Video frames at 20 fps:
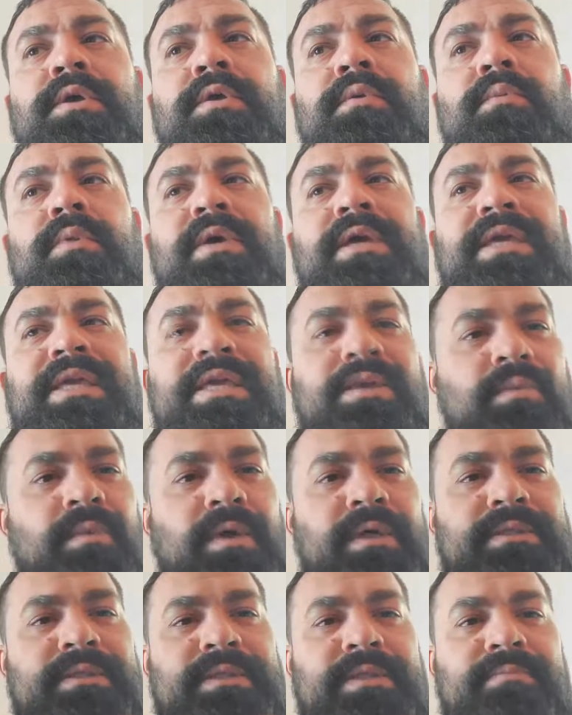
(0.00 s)
what he
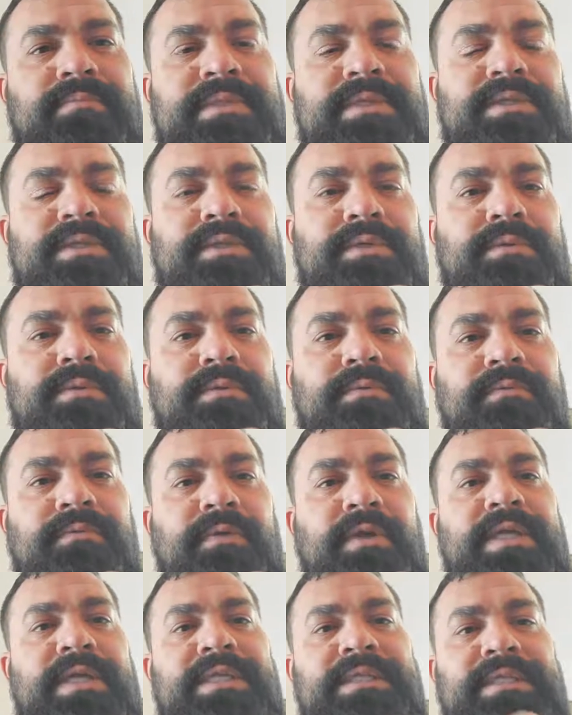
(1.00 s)
wants them to do for
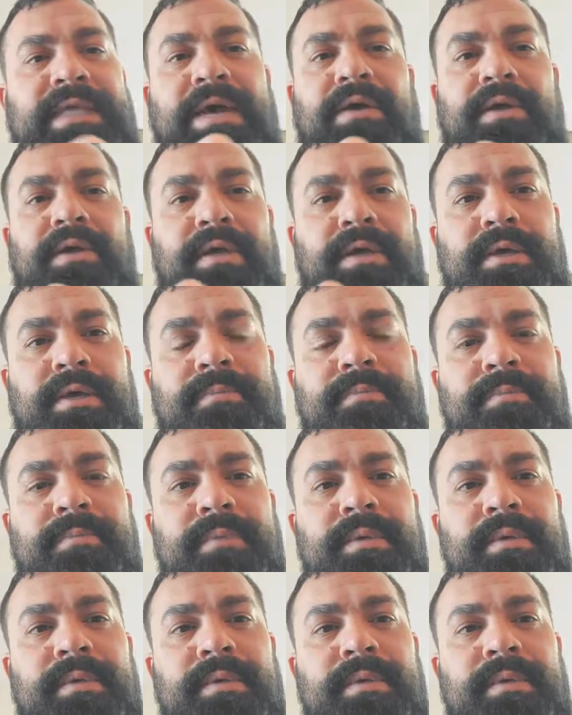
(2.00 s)
his outcome,